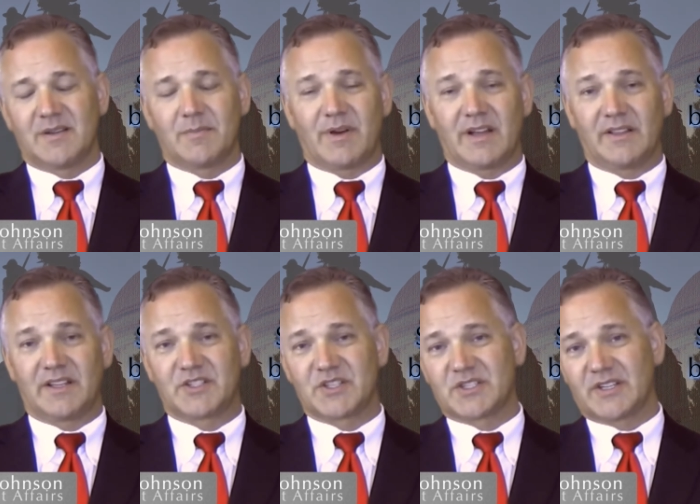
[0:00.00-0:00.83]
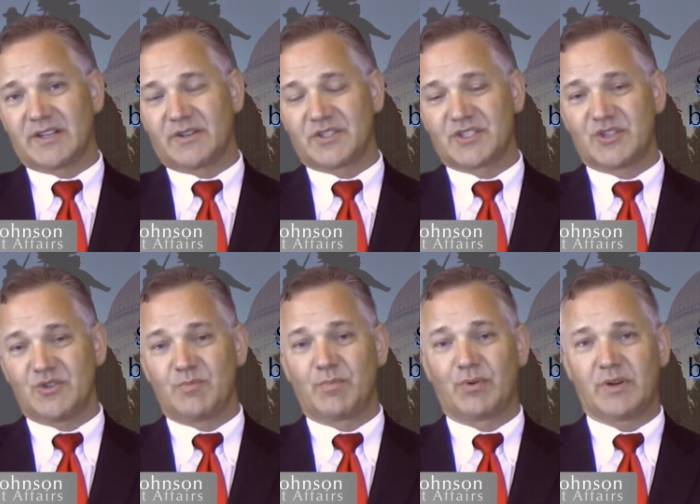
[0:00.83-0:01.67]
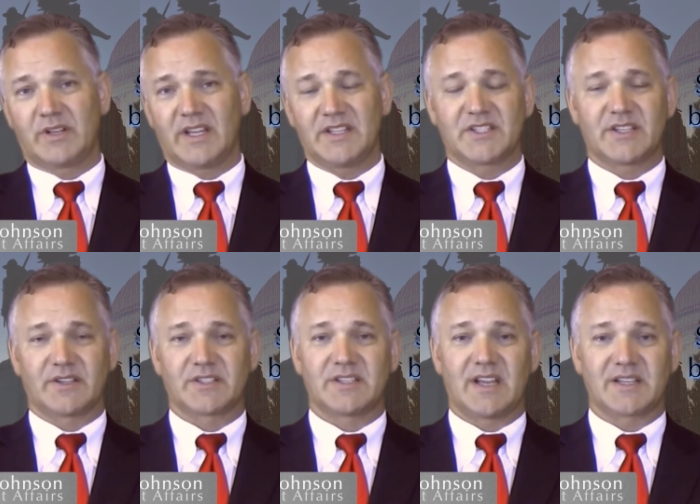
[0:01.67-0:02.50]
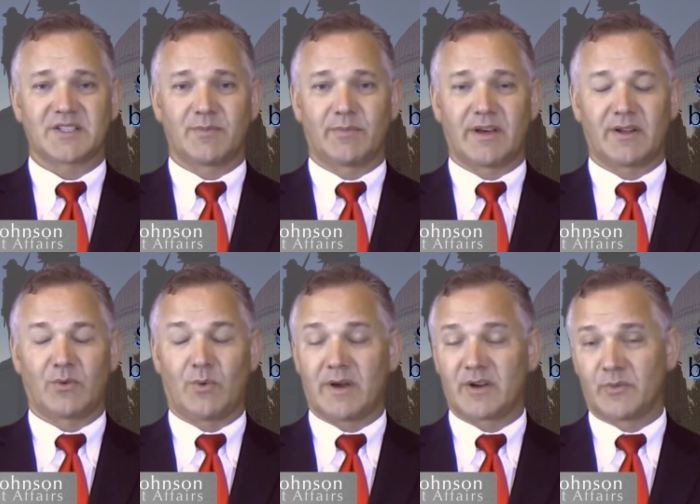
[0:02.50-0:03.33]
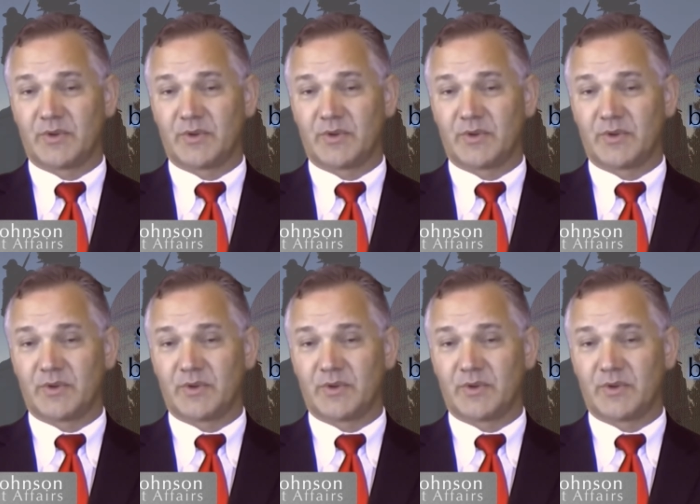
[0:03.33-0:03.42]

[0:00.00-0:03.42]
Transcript: by legislators to put a sales tax on bottled water,